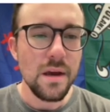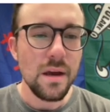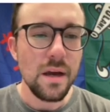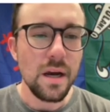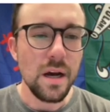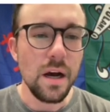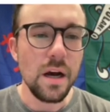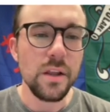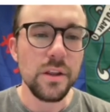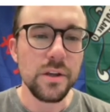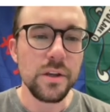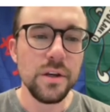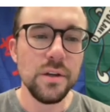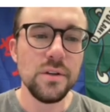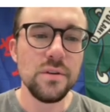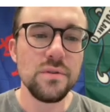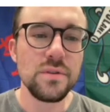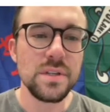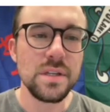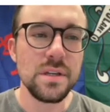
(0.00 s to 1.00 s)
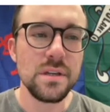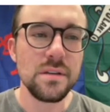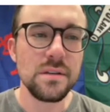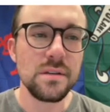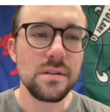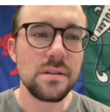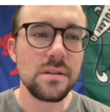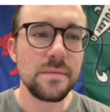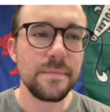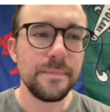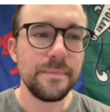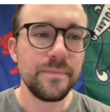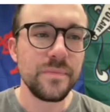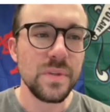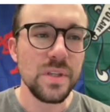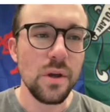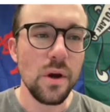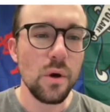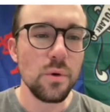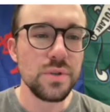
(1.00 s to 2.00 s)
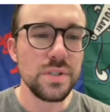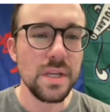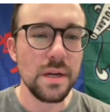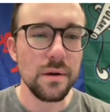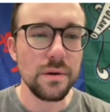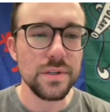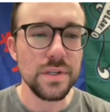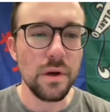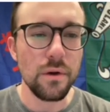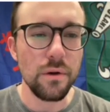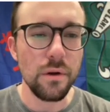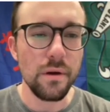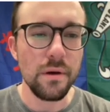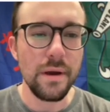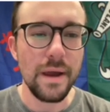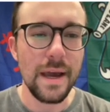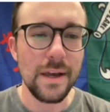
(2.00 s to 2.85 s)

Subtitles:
The good news is you host Arizona.